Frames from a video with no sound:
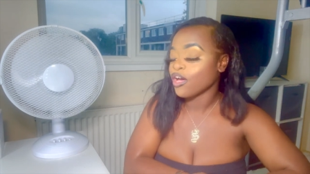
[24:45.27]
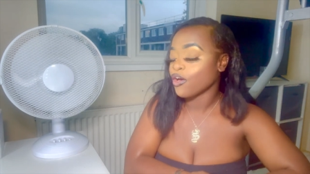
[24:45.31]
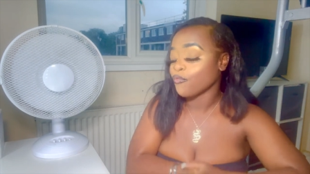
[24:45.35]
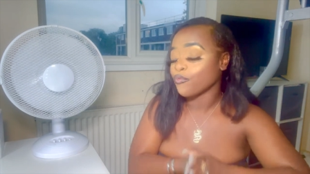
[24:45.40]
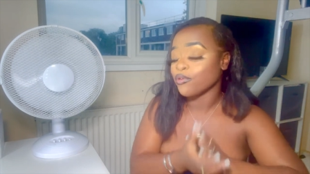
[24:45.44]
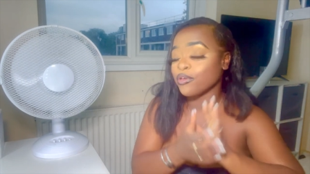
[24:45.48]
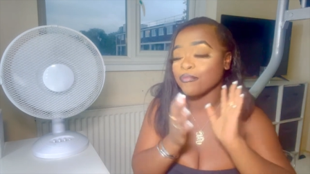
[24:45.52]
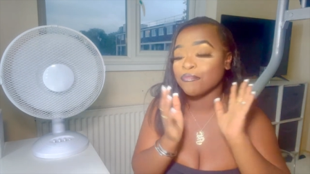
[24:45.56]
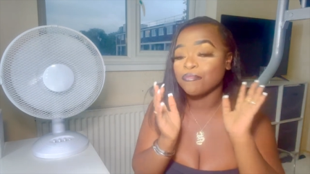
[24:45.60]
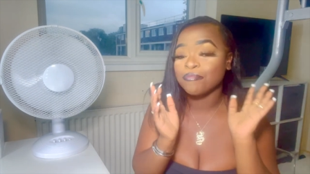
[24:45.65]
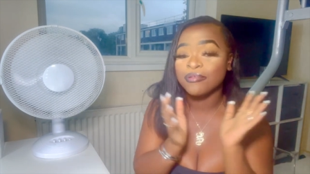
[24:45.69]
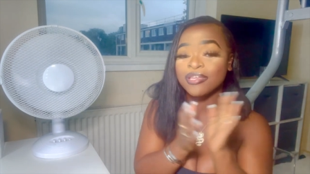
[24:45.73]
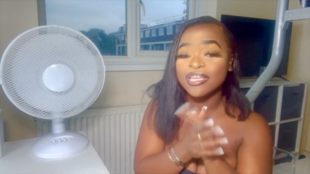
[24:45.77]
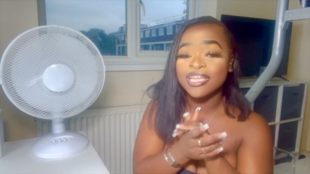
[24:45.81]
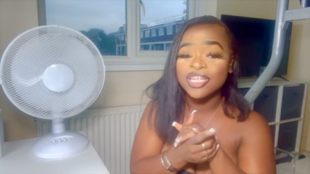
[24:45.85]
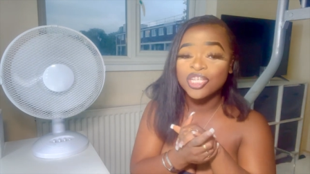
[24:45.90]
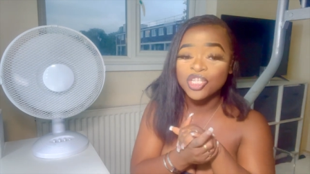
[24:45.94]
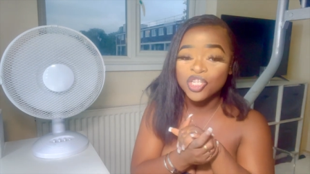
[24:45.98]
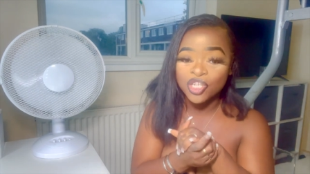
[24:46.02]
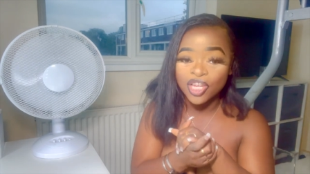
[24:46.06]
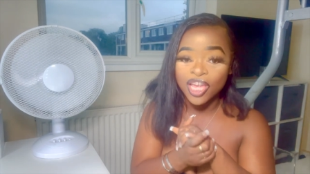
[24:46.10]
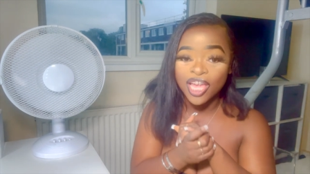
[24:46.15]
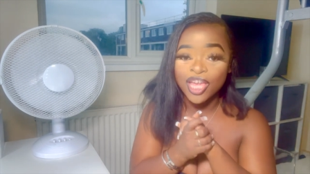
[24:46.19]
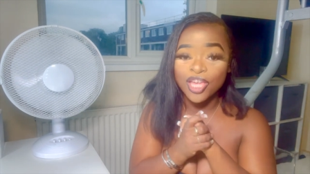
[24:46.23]
We
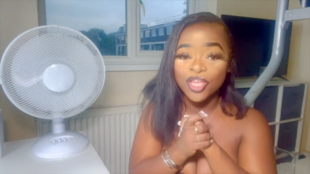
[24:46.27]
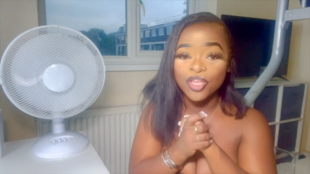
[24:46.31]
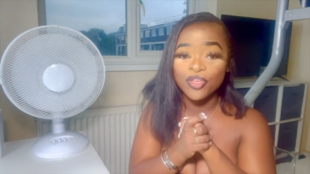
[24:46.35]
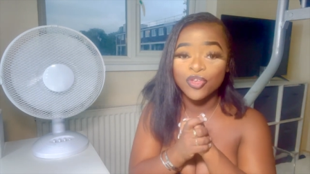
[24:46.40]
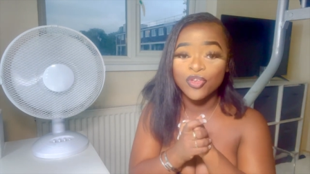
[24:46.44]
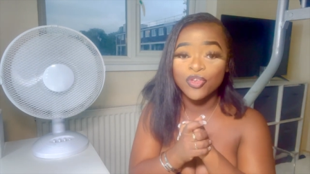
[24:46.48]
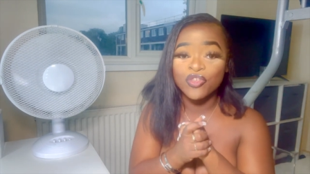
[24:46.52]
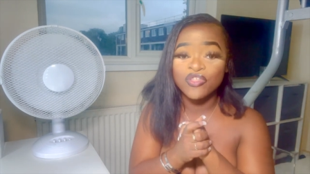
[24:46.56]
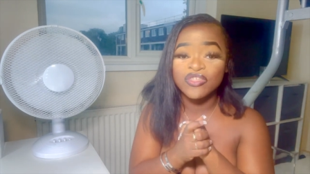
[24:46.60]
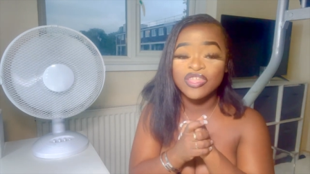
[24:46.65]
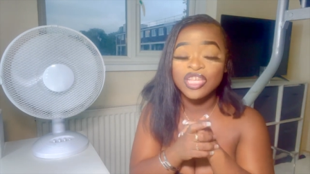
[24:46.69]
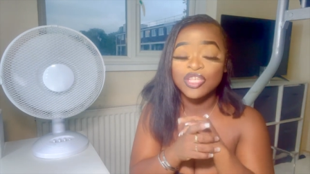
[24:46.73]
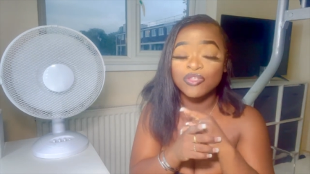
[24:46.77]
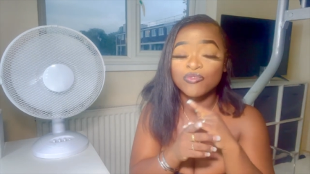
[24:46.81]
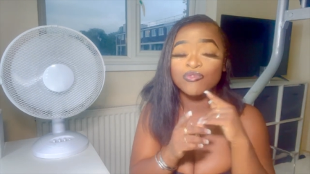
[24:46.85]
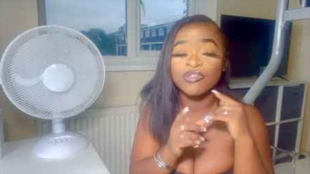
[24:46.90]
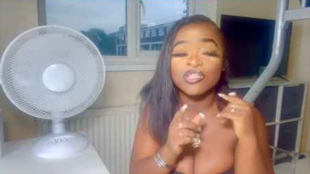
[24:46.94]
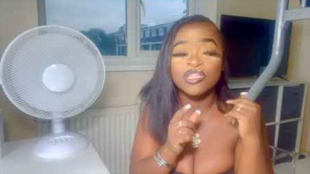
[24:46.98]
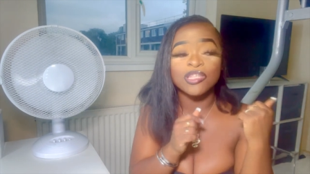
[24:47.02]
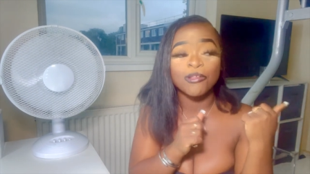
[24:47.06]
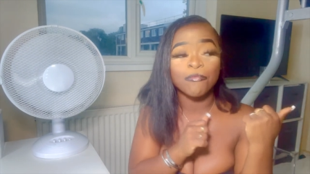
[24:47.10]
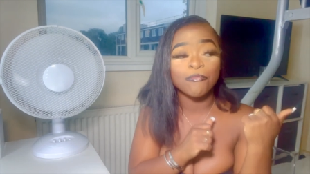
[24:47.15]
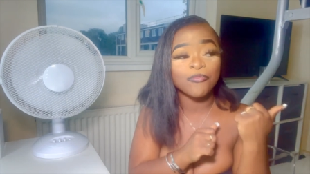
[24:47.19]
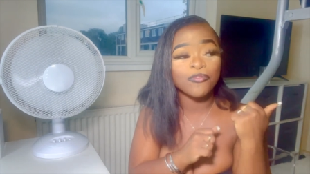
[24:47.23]
appreciate you. This was
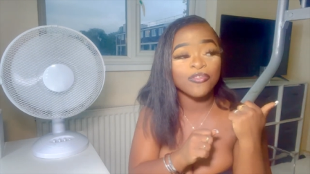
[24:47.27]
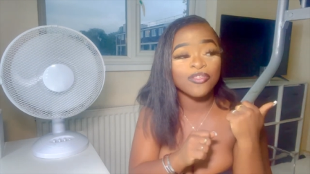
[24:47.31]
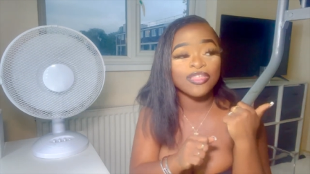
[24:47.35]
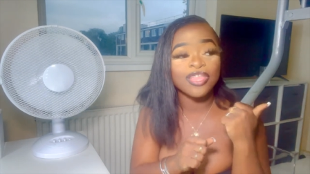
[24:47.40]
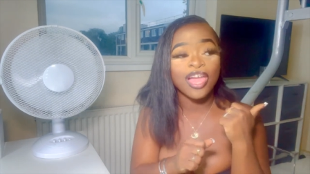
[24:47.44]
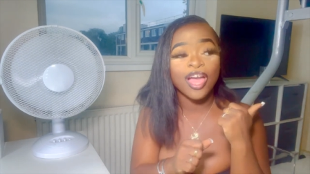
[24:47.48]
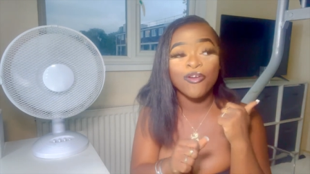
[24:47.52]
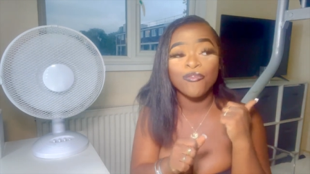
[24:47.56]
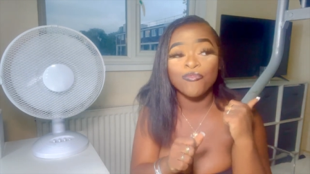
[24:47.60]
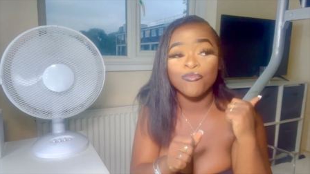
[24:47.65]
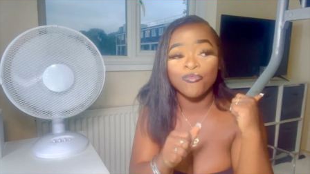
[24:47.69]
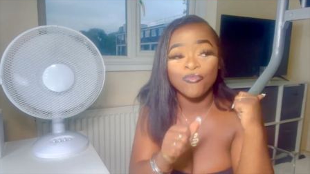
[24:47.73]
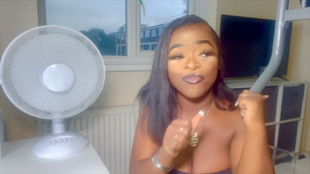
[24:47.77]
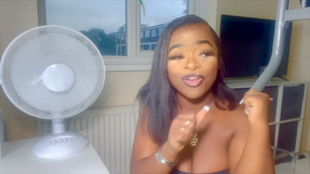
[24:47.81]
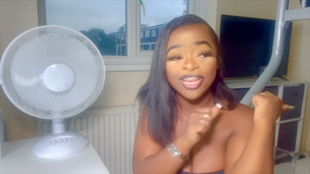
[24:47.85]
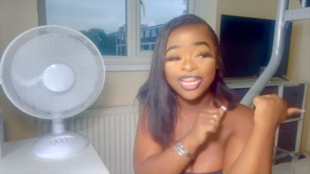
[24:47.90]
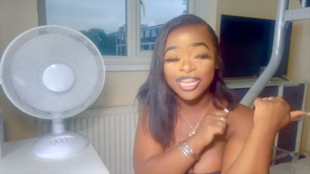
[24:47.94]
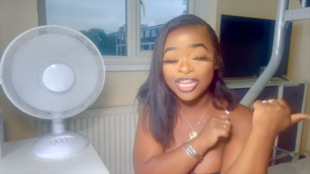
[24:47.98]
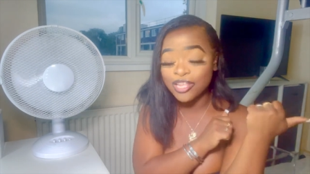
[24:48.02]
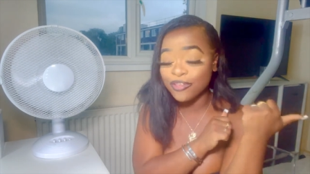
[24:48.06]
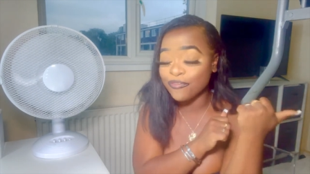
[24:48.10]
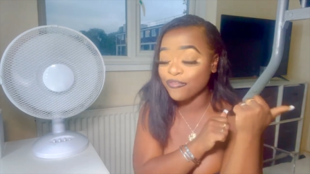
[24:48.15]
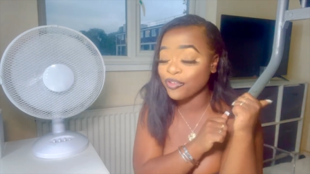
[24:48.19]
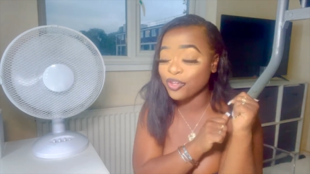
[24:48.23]
something that we
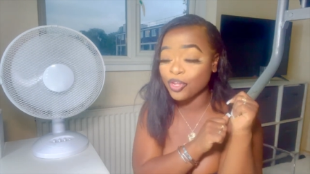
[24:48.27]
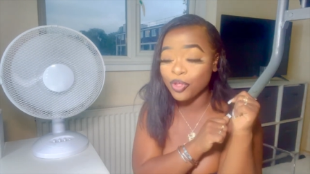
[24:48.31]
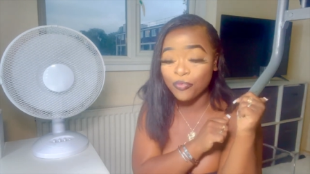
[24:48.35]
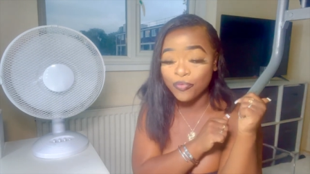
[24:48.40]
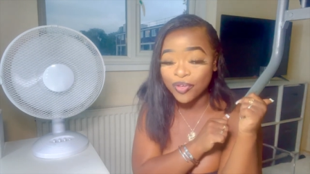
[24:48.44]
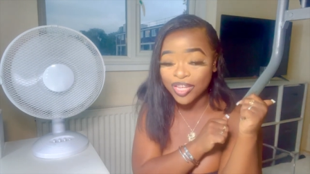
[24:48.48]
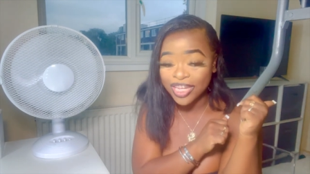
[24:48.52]
didn't even know we